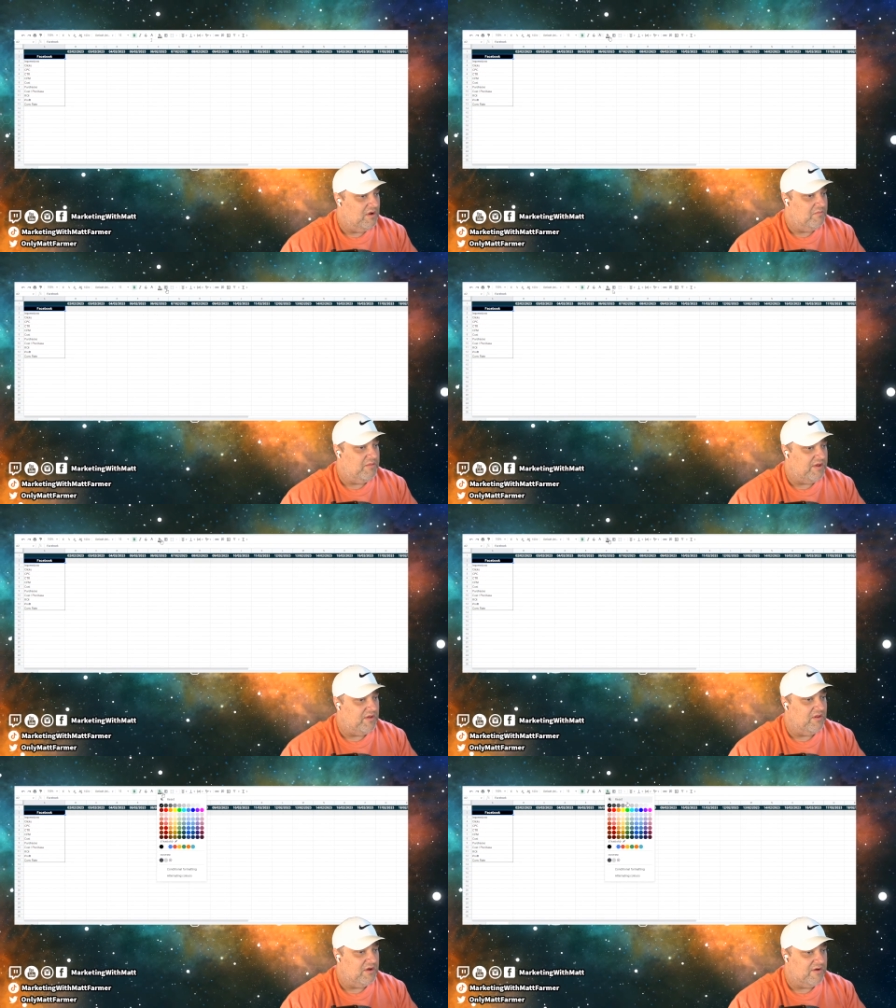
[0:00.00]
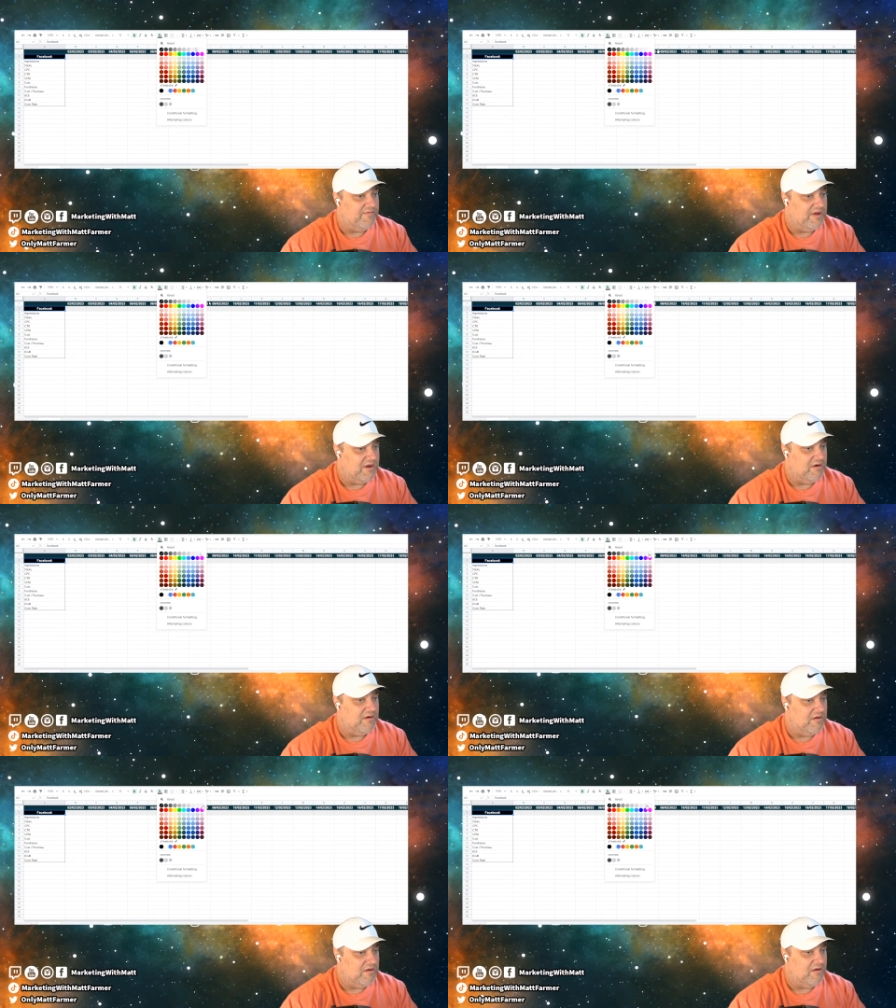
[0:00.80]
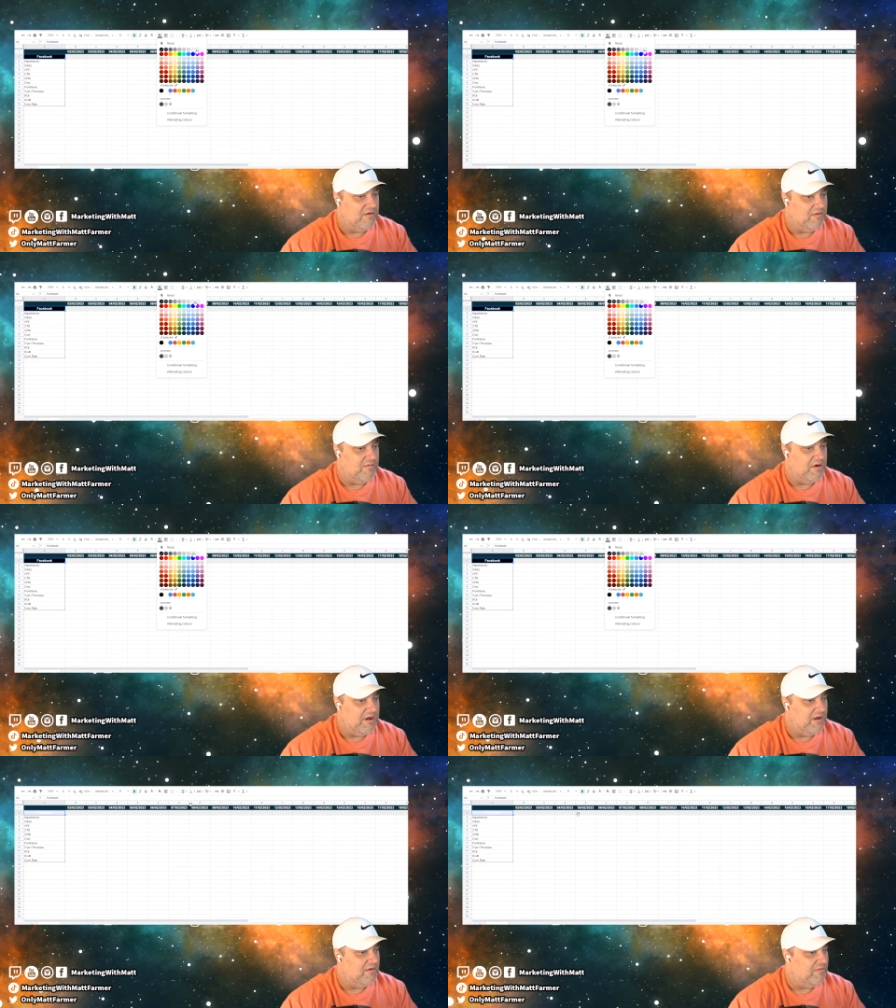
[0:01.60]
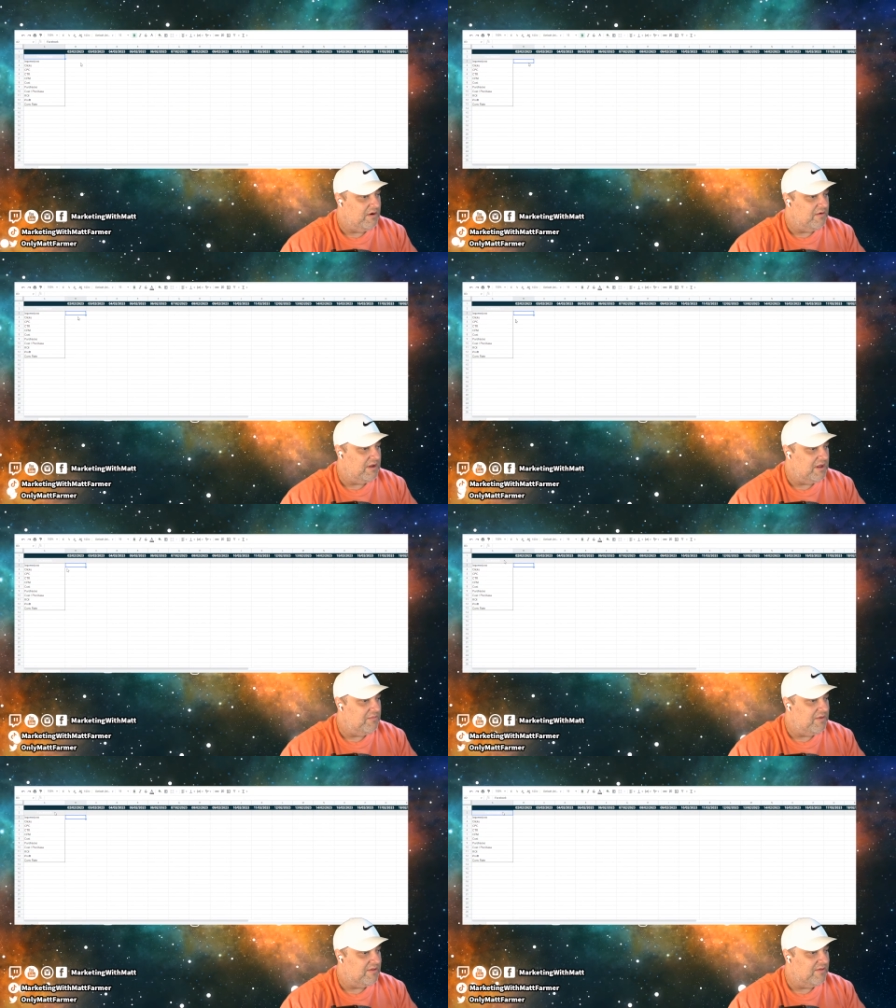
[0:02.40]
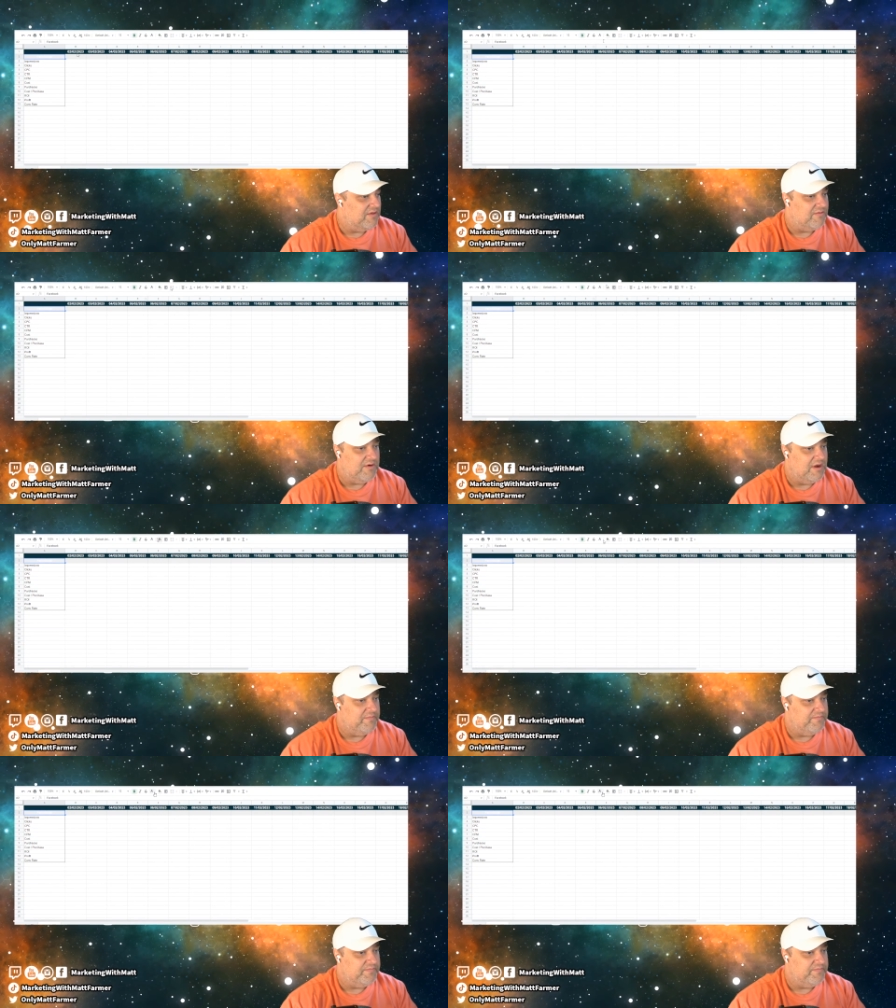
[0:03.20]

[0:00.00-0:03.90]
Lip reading: by the look of it. Why do I keep messing this one up?